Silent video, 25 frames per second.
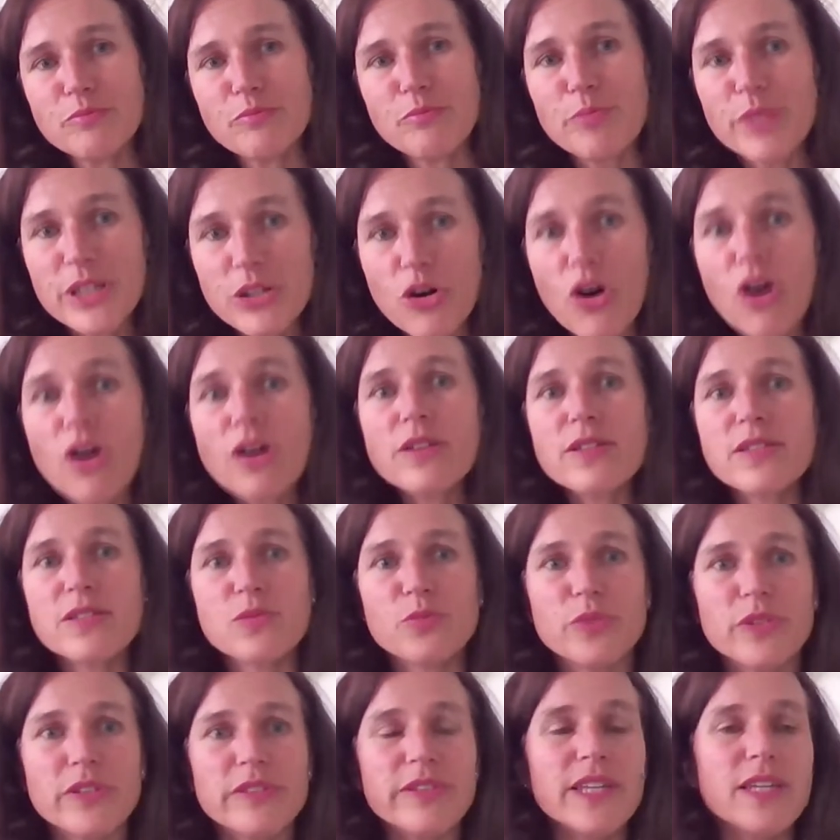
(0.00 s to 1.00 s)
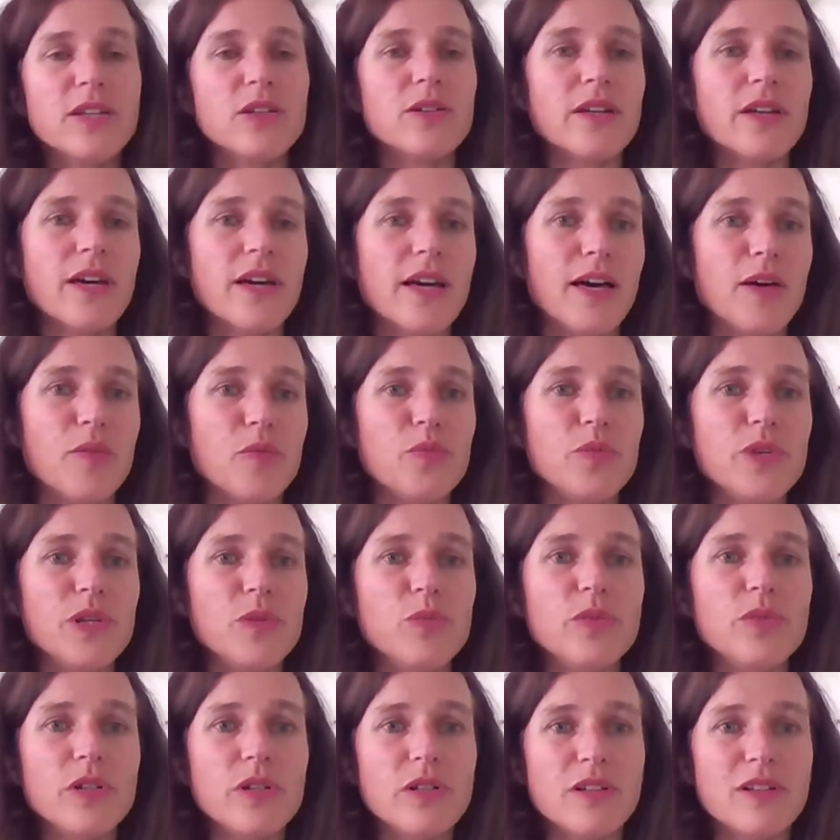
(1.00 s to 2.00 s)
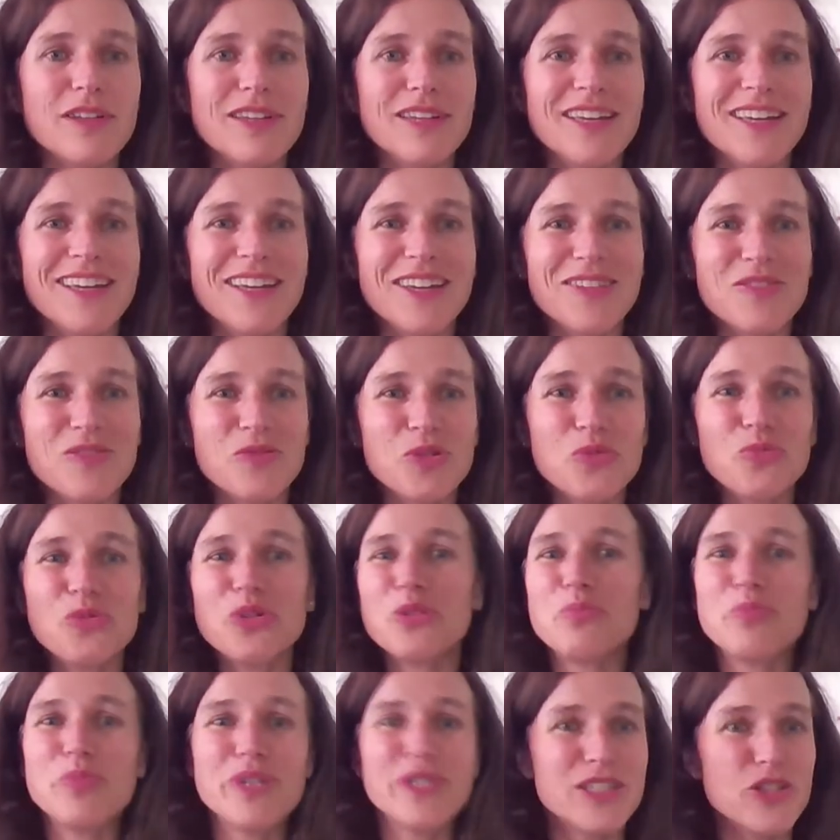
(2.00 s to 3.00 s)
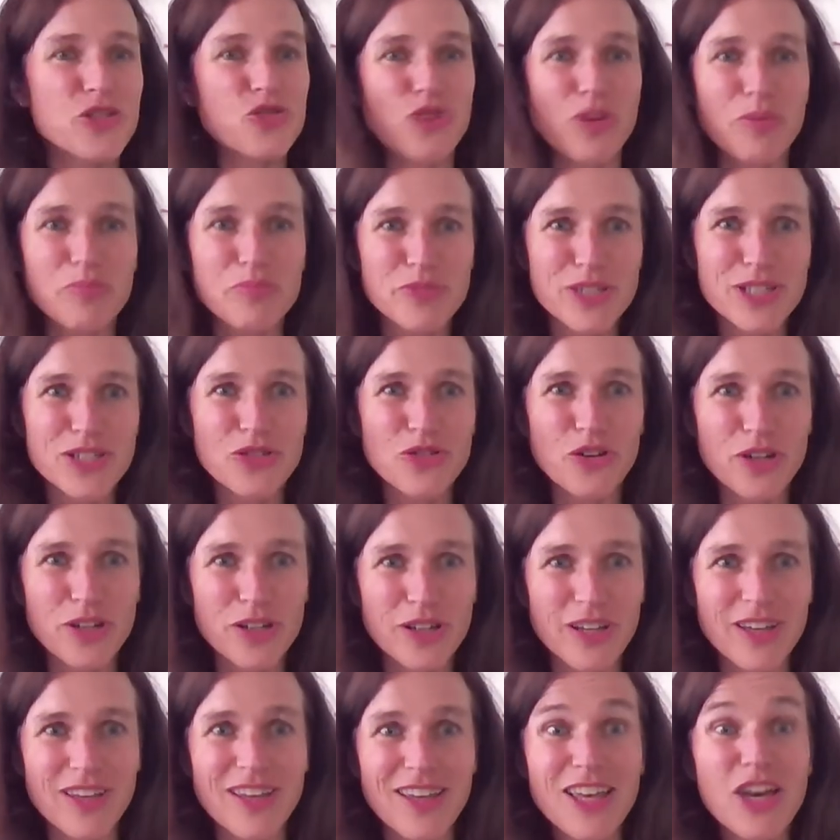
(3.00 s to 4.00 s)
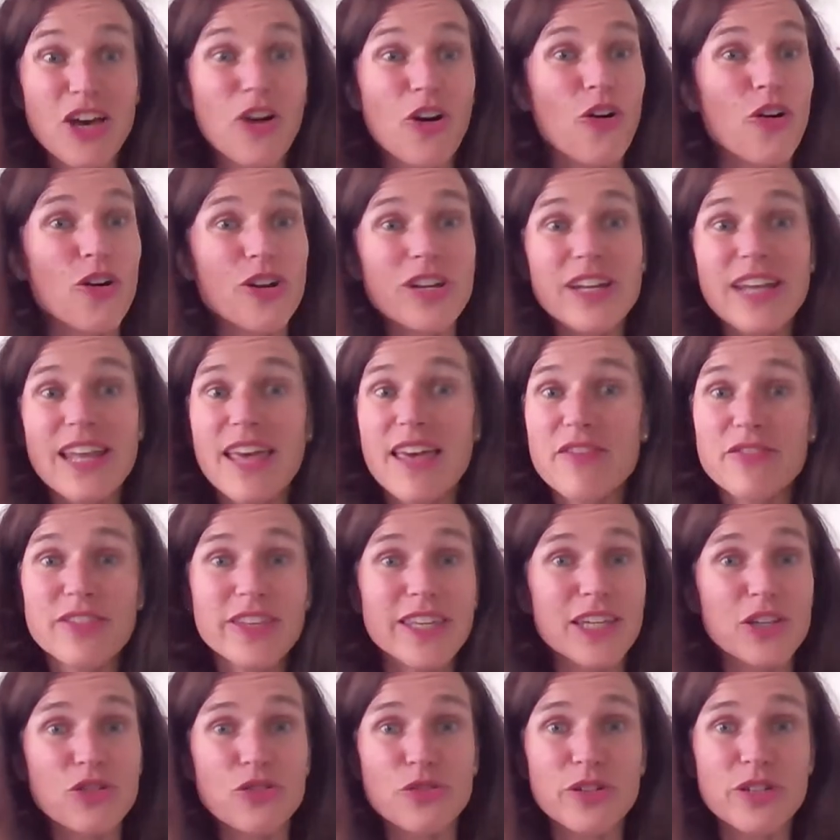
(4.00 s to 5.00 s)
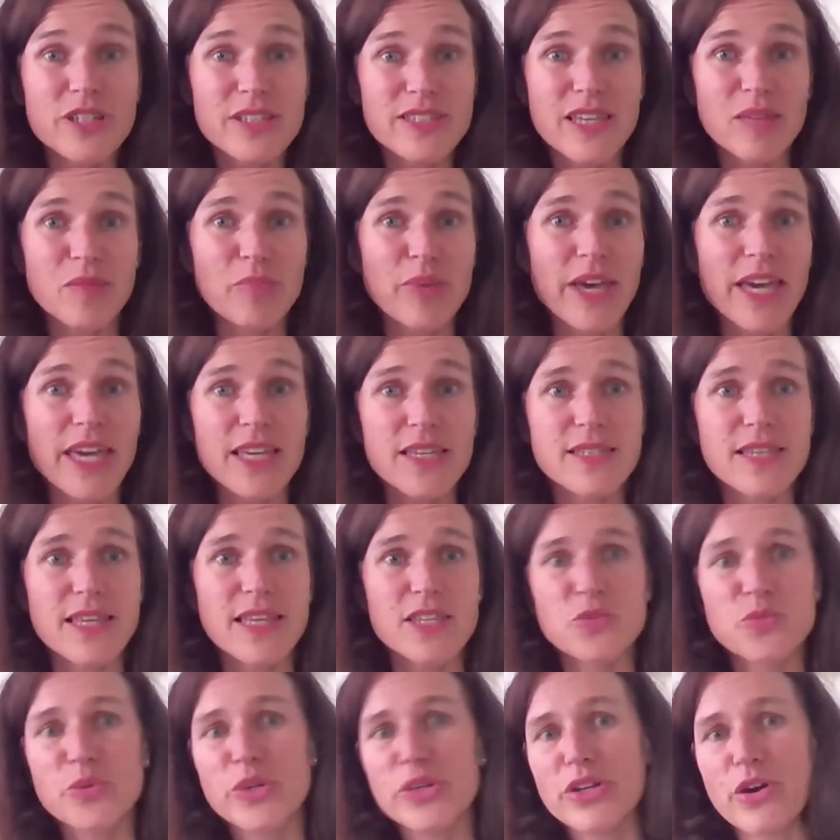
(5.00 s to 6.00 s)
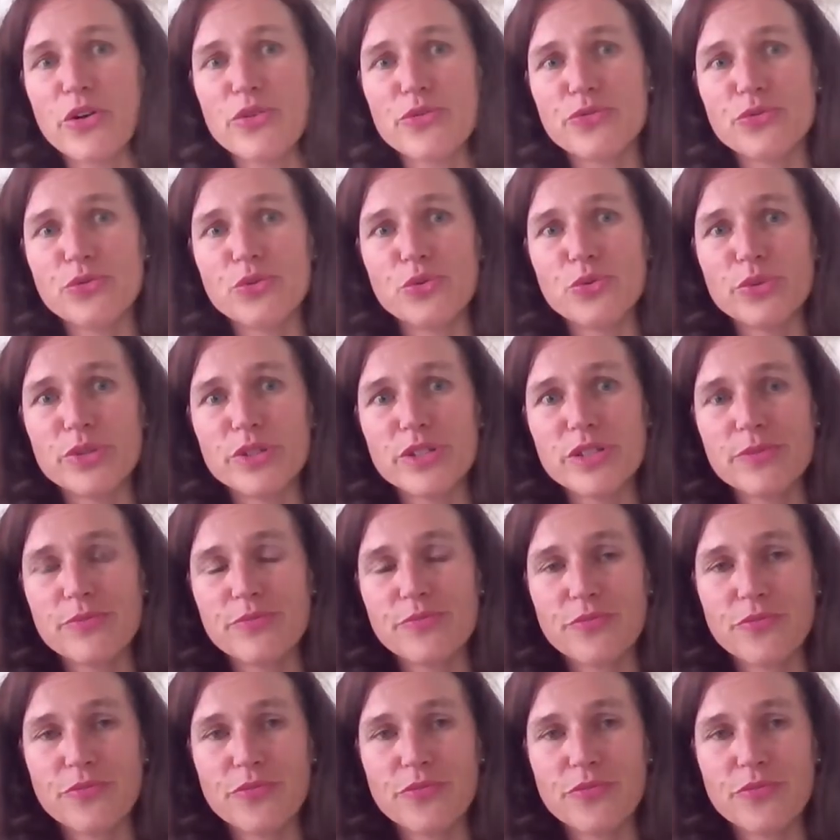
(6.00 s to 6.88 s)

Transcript: Because we think we will be disrupted on an ever-increasing pace as we go forward.